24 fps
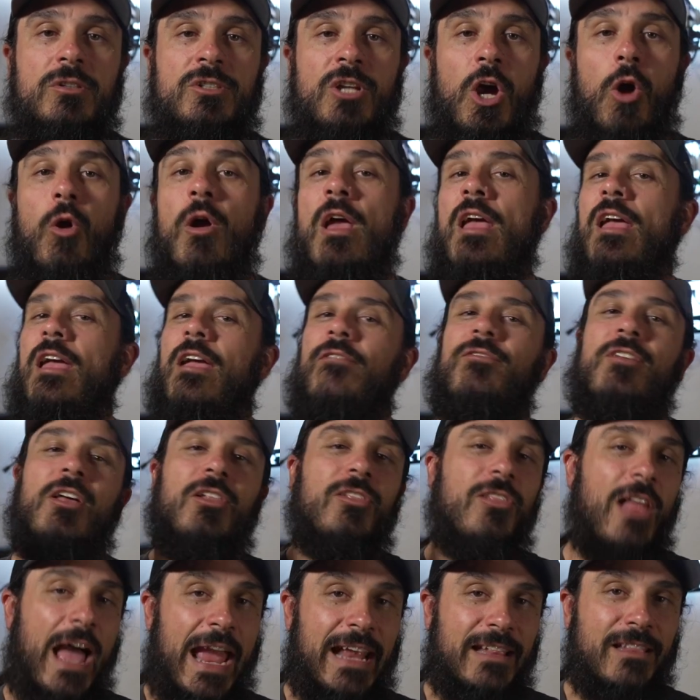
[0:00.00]
So if you
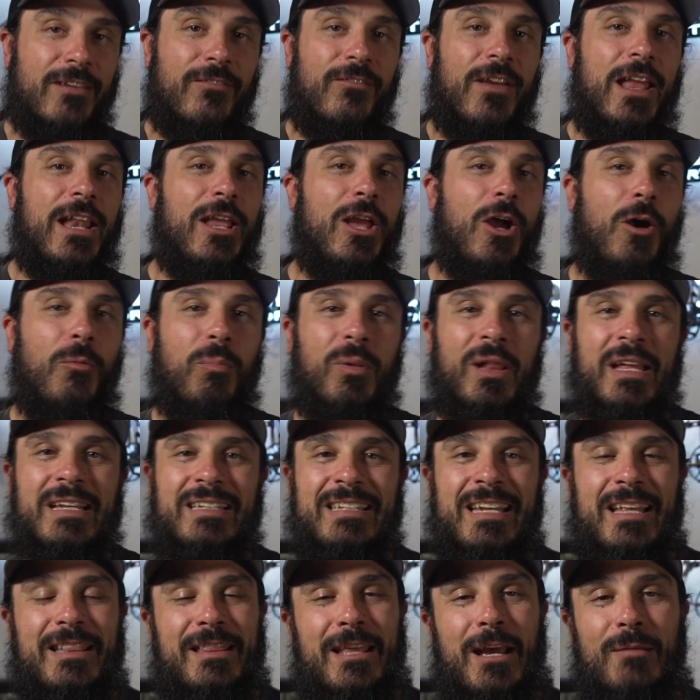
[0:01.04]
like the video, please
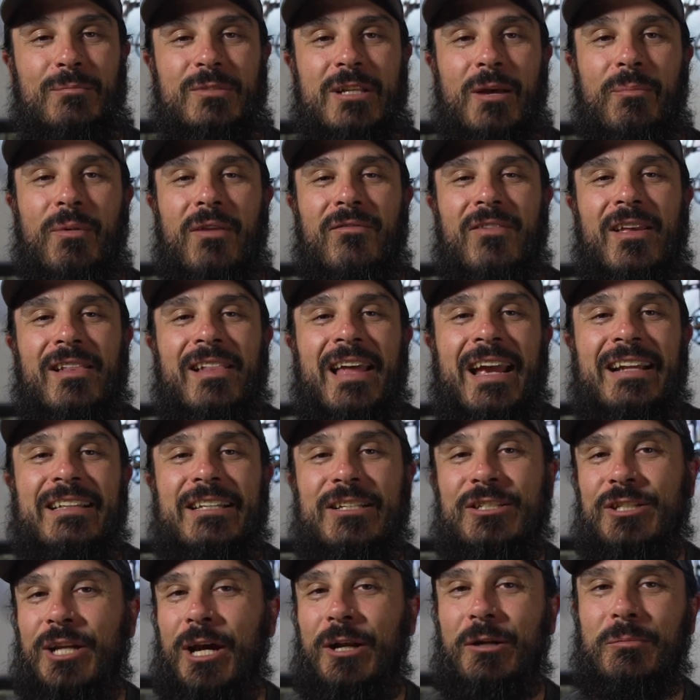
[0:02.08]
hit thumbs up. If you like
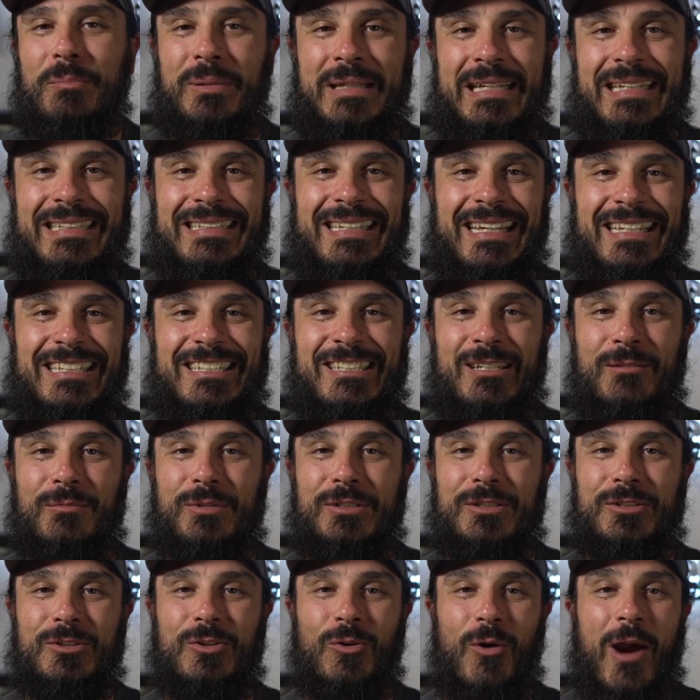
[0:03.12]
the channel, please hit
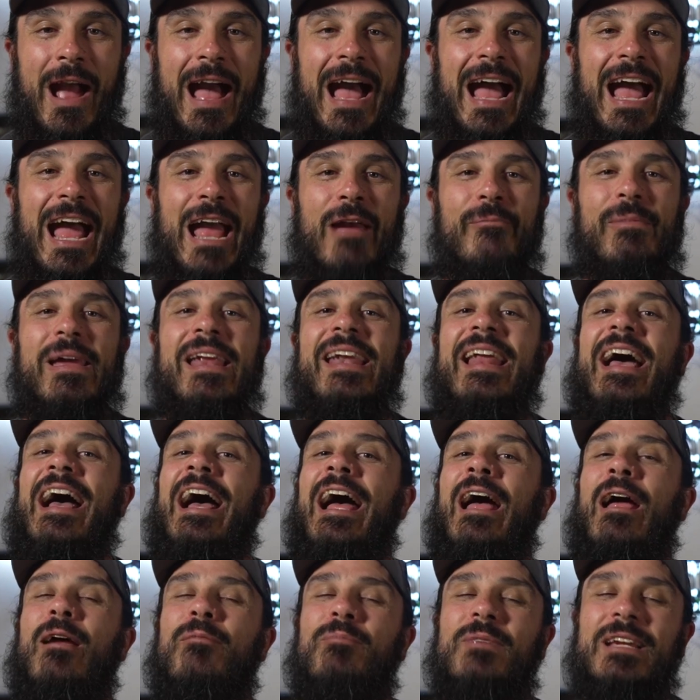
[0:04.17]
subscribe, and
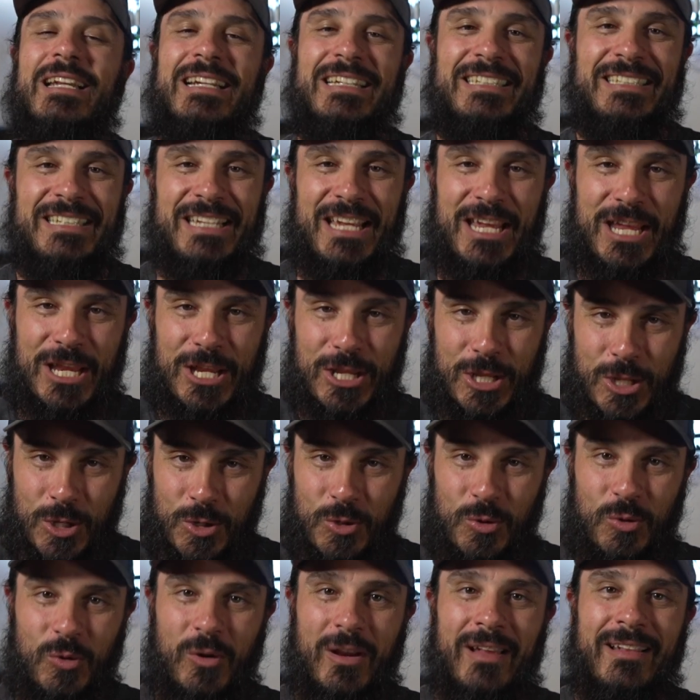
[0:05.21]
I'm gonna see
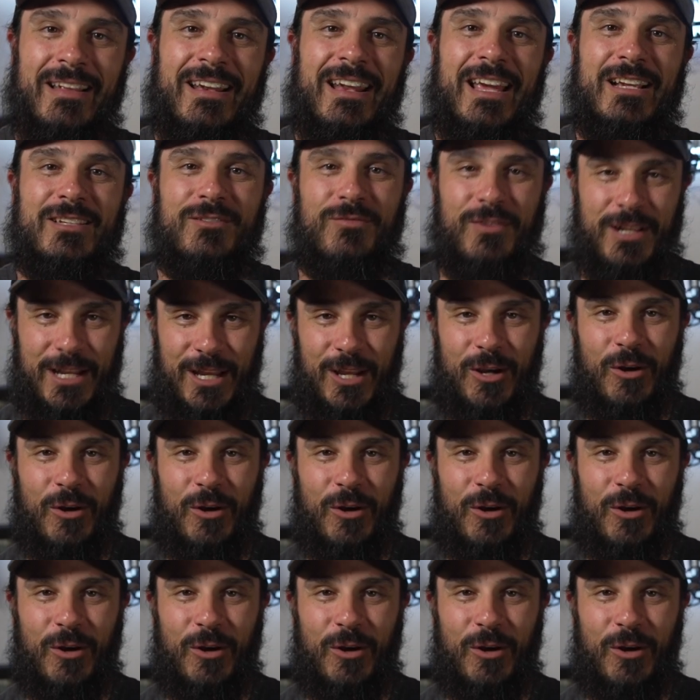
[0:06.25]
you in the next video.